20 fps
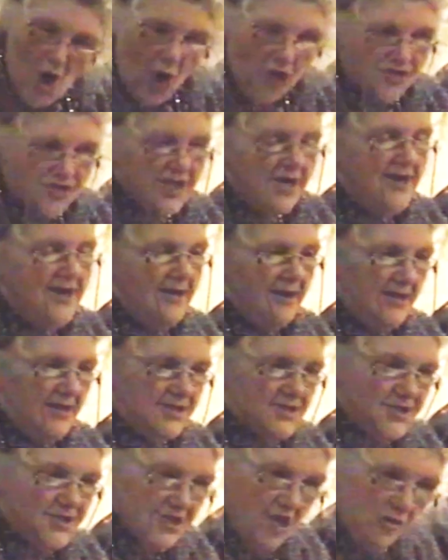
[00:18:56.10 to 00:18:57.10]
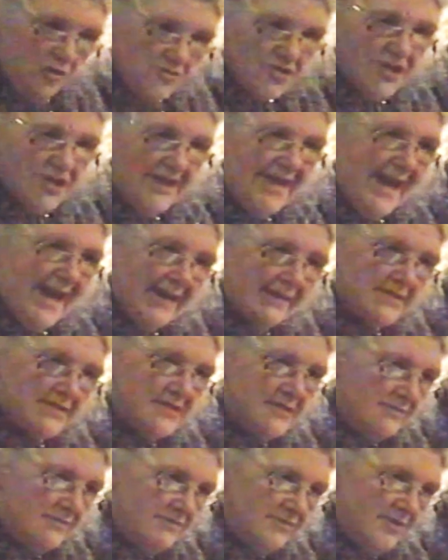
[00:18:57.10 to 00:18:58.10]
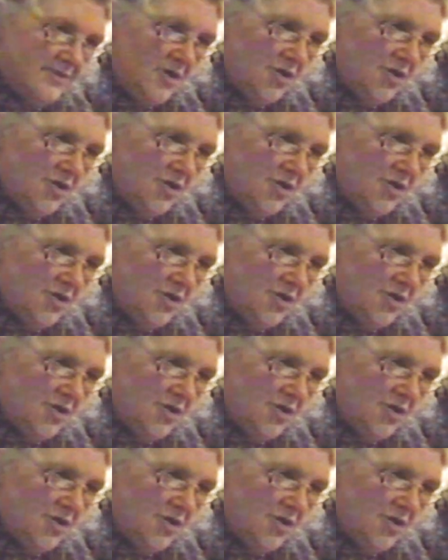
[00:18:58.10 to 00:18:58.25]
not. It's totally active